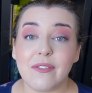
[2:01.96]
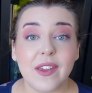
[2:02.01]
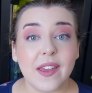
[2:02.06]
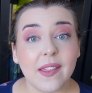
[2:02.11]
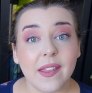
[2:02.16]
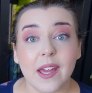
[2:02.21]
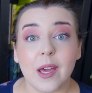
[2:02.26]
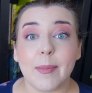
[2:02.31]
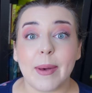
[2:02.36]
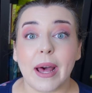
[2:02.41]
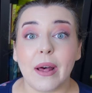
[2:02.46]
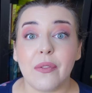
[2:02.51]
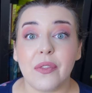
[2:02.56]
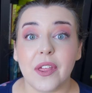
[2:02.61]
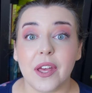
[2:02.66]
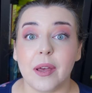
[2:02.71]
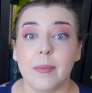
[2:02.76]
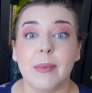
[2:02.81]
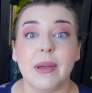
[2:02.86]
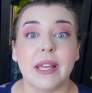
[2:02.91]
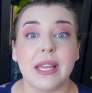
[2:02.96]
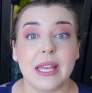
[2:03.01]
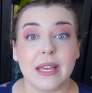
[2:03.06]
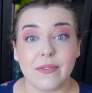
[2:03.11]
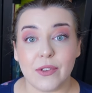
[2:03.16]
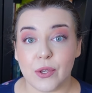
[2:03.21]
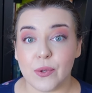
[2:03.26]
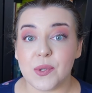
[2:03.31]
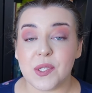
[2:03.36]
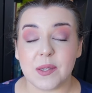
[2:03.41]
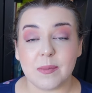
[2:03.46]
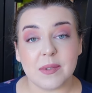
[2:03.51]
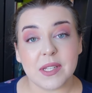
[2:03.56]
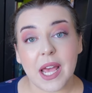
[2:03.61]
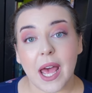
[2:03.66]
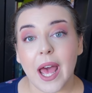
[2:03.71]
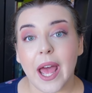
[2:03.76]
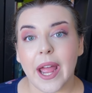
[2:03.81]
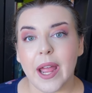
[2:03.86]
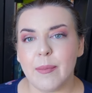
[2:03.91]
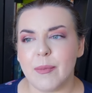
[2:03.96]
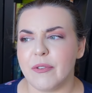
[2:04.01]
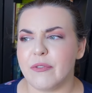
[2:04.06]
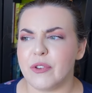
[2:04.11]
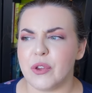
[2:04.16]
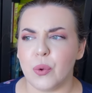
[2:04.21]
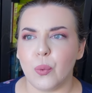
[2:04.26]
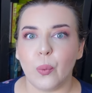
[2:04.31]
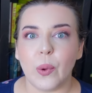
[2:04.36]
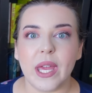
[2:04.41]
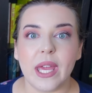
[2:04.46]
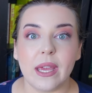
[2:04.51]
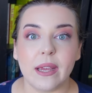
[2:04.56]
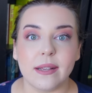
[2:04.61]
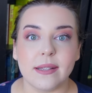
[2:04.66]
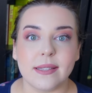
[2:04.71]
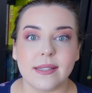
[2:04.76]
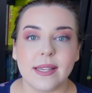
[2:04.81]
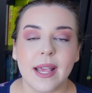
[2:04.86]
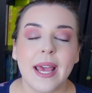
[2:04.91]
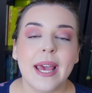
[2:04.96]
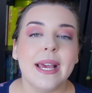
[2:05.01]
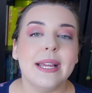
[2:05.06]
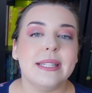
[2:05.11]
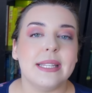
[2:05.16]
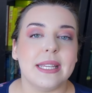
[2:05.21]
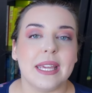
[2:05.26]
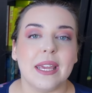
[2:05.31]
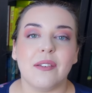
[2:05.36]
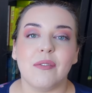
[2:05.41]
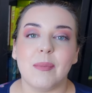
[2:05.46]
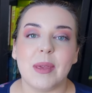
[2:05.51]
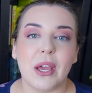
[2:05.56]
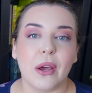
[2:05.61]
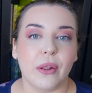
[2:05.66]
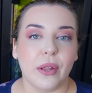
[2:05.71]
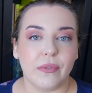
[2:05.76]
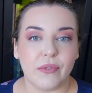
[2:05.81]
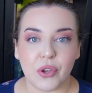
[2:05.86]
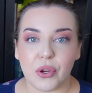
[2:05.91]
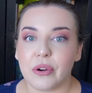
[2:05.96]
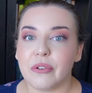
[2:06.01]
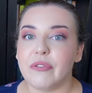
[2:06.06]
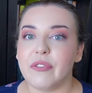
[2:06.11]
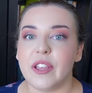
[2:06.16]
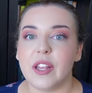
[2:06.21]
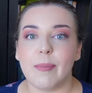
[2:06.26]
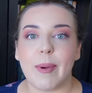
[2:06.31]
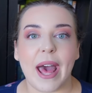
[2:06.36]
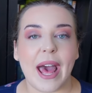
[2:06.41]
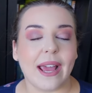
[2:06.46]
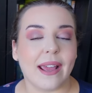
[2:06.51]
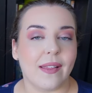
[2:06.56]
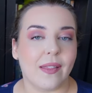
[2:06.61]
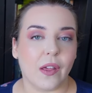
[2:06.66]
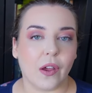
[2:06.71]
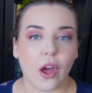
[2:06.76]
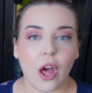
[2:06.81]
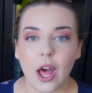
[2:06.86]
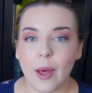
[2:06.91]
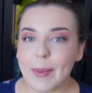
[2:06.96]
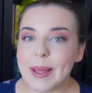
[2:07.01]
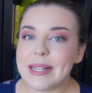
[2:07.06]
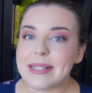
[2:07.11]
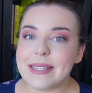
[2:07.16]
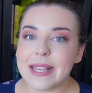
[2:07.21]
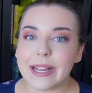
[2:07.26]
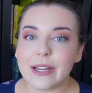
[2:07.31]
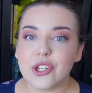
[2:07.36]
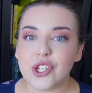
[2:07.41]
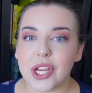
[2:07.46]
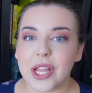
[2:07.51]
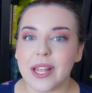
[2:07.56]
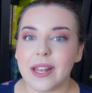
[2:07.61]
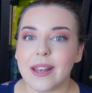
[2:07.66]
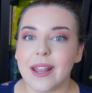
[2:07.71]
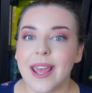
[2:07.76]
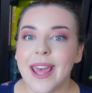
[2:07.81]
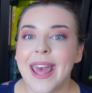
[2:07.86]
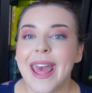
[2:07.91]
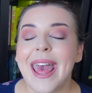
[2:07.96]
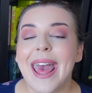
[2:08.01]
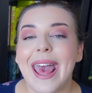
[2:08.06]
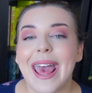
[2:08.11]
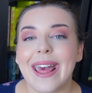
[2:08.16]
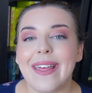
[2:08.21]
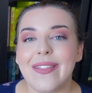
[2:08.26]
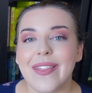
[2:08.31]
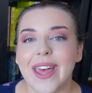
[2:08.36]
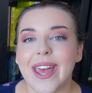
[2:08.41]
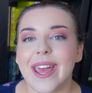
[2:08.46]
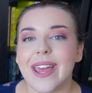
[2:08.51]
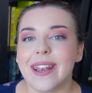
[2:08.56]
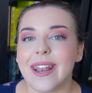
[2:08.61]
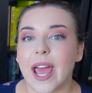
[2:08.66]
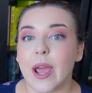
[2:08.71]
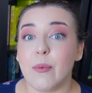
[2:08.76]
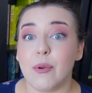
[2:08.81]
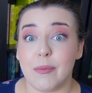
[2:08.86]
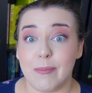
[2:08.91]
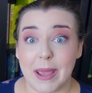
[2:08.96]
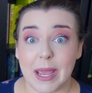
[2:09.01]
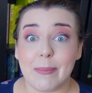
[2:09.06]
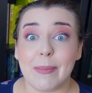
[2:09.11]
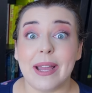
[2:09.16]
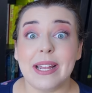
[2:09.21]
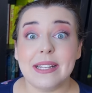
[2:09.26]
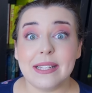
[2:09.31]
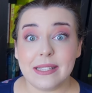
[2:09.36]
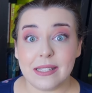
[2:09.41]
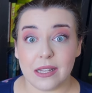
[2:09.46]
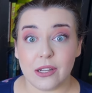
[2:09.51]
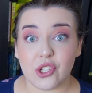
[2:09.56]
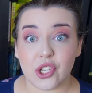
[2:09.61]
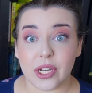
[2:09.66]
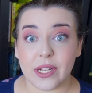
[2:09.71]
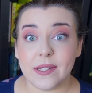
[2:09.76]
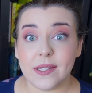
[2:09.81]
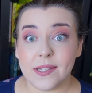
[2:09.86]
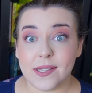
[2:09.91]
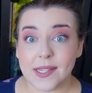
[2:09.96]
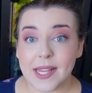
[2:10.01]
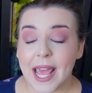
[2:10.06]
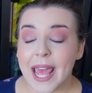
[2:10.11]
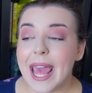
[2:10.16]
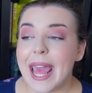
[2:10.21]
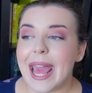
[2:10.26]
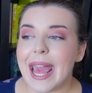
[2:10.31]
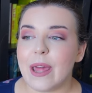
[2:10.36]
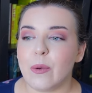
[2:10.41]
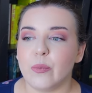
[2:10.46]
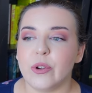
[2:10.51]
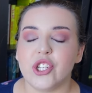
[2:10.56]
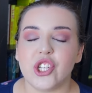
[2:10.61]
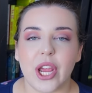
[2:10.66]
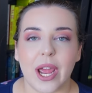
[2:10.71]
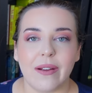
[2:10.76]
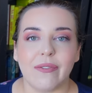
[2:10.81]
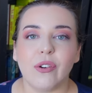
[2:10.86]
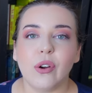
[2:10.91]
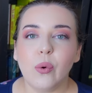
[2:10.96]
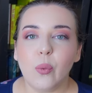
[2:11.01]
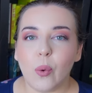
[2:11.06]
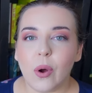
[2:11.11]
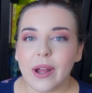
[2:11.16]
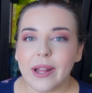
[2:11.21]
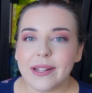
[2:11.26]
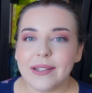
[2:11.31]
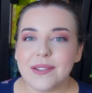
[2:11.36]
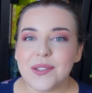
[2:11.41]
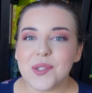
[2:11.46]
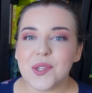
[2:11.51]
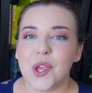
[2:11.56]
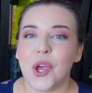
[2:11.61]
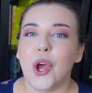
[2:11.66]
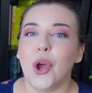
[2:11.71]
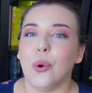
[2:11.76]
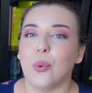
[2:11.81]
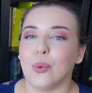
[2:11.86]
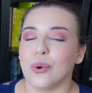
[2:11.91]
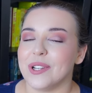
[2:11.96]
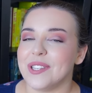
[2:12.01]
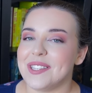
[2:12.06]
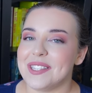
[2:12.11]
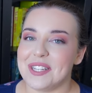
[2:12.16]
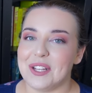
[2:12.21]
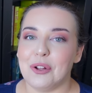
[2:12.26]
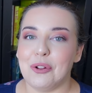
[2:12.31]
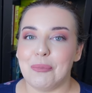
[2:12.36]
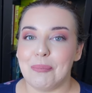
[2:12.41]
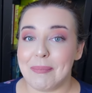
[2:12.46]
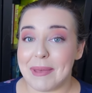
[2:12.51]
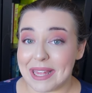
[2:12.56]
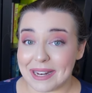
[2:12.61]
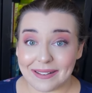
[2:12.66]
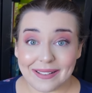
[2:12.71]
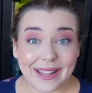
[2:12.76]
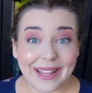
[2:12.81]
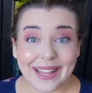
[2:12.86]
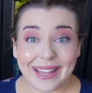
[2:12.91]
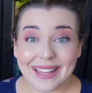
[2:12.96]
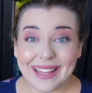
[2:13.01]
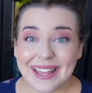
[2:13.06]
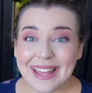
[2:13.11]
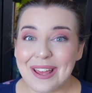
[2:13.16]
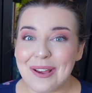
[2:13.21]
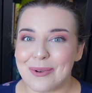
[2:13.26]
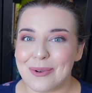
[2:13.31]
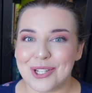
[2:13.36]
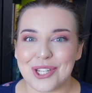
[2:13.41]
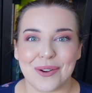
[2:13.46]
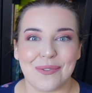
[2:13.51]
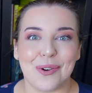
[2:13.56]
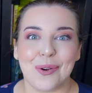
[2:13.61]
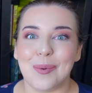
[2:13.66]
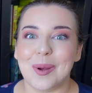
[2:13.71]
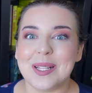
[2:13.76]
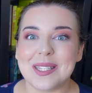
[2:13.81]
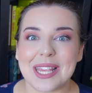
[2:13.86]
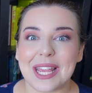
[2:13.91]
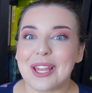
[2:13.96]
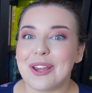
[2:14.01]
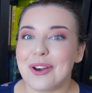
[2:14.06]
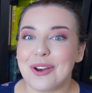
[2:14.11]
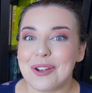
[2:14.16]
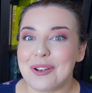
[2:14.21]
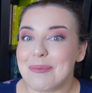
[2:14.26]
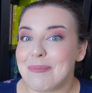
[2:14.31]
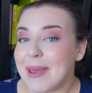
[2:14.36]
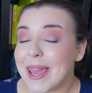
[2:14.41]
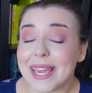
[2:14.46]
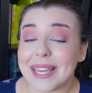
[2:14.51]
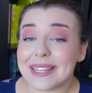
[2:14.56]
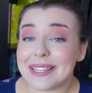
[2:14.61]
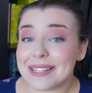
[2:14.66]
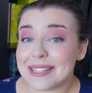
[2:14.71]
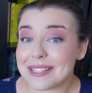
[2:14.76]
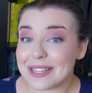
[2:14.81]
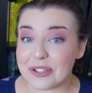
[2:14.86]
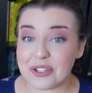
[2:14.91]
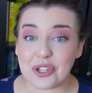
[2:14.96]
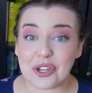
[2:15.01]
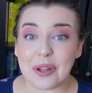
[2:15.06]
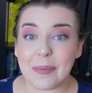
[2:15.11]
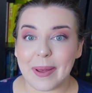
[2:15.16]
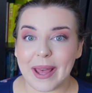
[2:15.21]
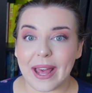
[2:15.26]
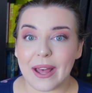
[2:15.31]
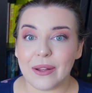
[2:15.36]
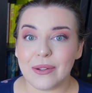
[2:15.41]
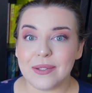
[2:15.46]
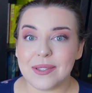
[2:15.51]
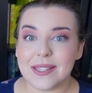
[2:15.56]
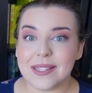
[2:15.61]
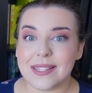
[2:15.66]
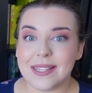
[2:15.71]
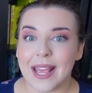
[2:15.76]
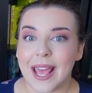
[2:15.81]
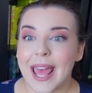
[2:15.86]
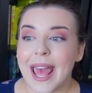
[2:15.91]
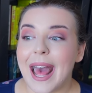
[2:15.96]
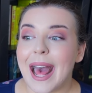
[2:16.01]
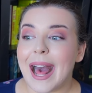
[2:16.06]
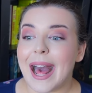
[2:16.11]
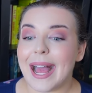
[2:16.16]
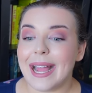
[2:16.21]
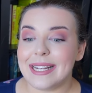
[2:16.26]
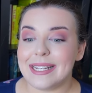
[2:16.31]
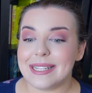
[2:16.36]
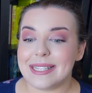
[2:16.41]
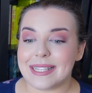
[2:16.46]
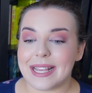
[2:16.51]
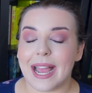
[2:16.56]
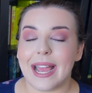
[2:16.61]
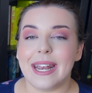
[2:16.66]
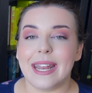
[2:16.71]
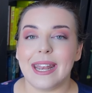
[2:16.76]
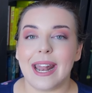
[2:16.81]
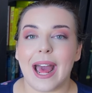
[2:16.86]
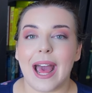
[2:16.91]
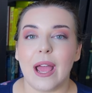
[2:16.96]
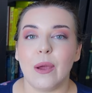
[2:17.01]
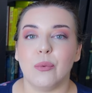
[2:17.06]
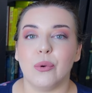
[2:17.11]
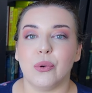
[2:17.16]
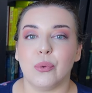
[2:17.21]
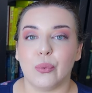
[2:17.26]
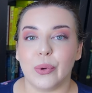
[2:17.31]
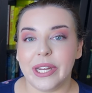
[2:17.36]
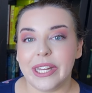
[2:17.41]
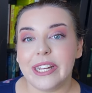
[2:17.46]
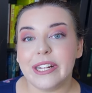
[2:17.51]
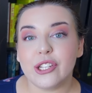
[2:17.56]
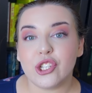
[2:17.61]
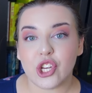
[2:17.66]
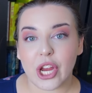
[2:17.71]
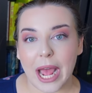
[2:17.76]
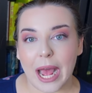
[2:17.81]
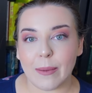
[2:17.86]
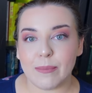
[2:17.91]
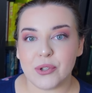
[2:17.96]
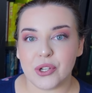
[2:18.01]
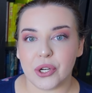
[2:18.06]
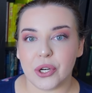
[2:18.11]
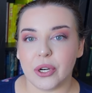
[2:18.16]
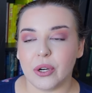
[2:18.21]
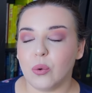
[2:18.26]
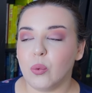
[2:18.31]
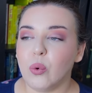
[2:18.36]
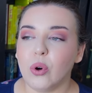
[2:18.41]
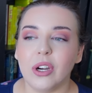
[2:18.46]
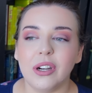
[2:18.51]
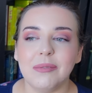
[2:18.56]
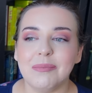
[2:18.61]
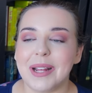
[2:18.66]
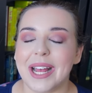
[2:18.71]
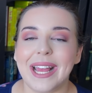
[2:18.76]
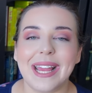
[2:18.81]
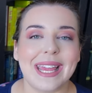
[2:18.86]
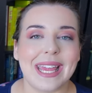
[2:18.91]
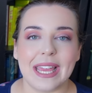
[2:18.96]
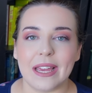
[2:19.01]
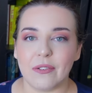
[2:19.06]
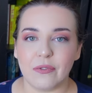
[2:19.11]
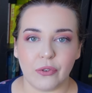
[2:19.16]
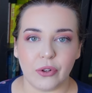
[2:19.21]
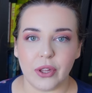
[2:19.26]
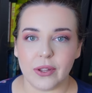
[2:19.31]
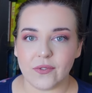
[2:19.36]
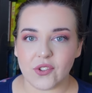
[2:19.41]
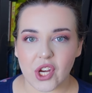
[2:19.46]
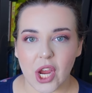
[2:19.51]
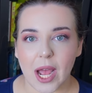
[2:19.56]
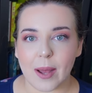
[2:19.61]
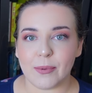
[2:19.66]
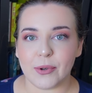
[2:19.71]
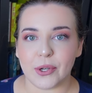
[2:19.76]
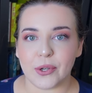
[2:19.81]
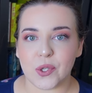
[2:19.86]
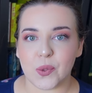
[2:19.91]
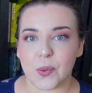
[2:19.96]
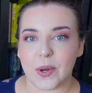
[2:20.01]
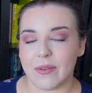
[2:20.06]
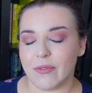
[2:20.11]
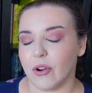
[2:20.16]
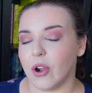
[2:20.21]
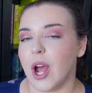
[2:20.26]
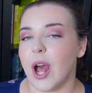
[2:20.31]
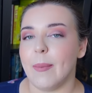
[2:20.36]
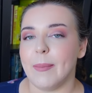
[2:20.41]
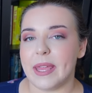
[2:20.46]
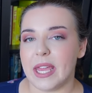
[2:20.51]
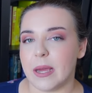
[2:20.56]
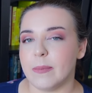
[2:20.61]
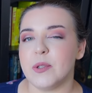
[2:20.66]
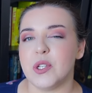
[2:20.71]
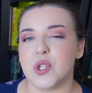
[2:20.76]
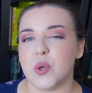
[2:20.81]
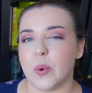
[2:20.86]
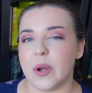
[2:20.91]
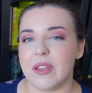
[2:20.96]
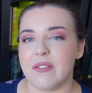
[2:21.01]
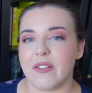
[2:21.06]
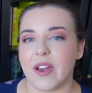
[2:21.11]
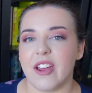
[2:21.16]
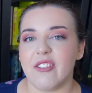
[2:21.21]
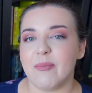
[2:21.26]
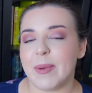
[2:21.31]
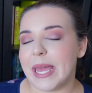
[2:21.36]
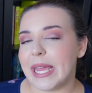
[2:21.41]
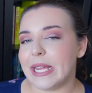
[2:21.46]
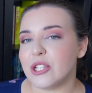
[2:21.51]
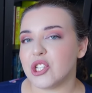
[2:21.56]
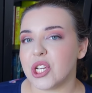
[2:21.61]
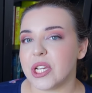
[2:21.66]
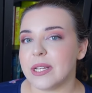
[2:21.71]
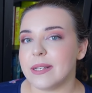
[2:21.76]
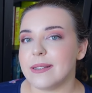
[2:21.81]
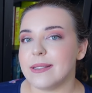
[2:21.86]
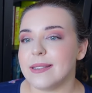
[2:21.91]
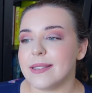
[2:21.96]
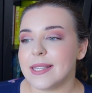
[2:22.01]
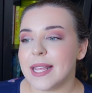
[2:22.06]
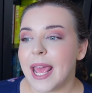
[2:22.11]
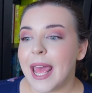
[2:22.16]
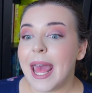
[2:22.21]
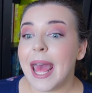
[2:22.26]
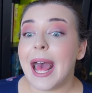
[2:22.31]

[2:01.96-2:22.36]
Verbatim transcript: feeling about them, give you some time, a few weeks to give me all of your feedback in the comment section. And then I would make my decisions and whichever ones were still middling, whichever ones I couldn't make a decision about, I decided I would read a chapter or a handful of chapters, whatever got me up to 25 pages.